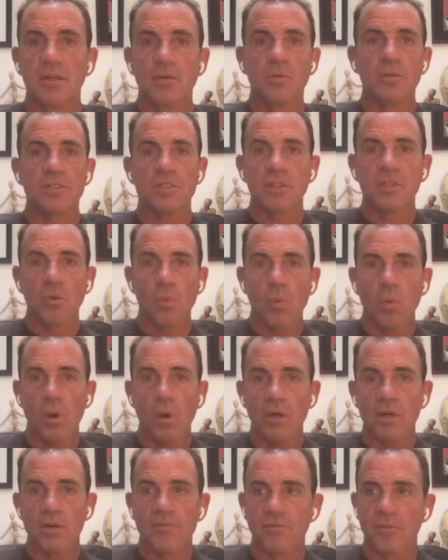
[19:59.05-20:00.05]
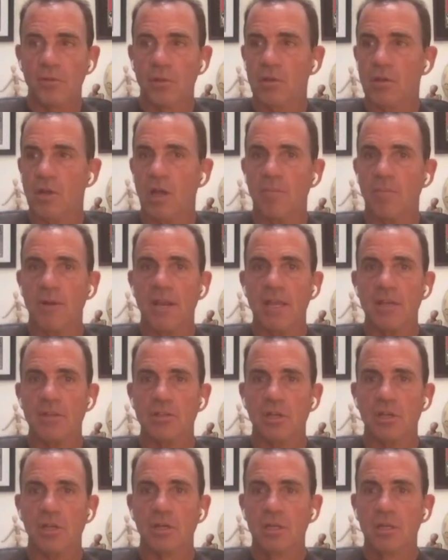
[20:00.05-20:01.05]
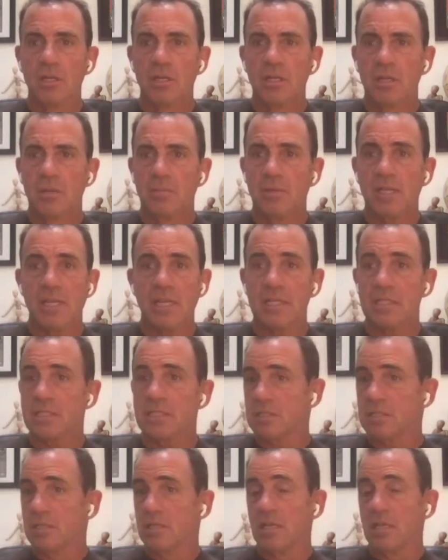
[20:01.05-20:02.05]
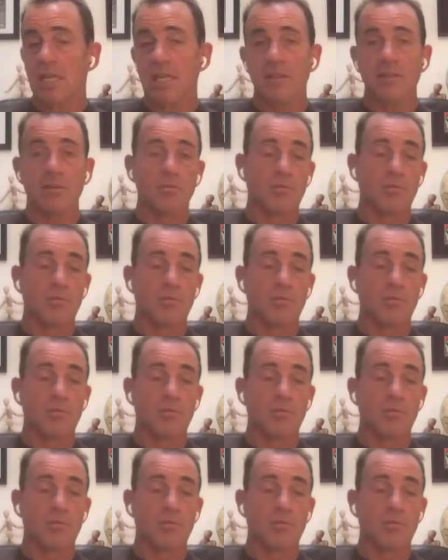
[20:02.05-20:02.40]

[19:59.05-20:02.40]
which is a wonderful combination because in